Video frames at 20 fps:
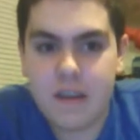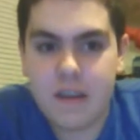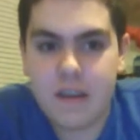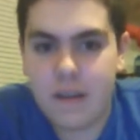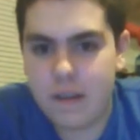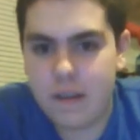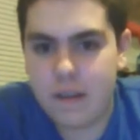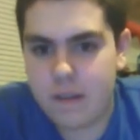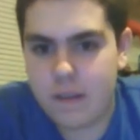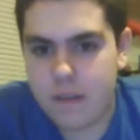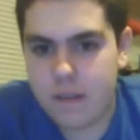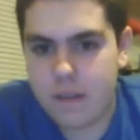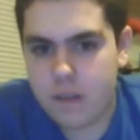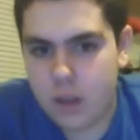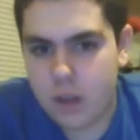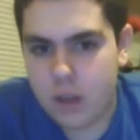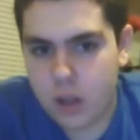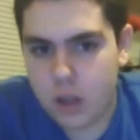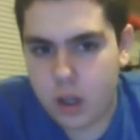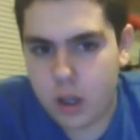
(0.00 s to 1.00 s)

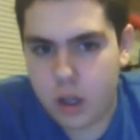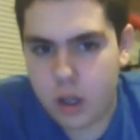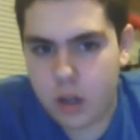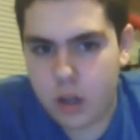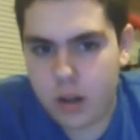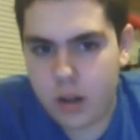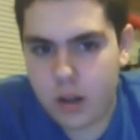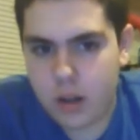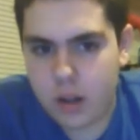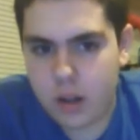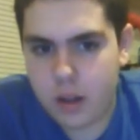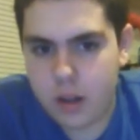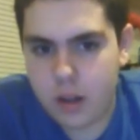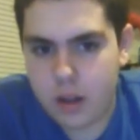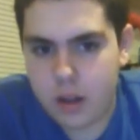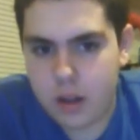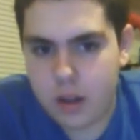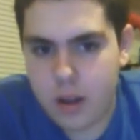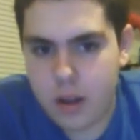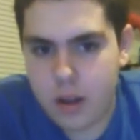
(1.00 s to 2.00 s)

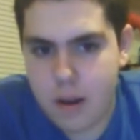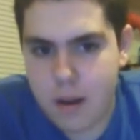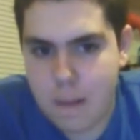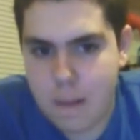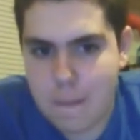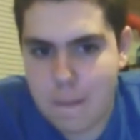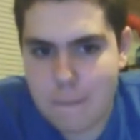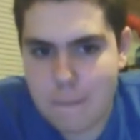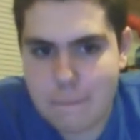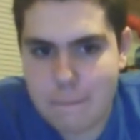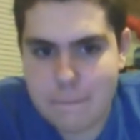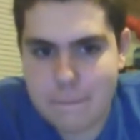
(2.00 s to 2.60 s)
No one is speaking in this clip.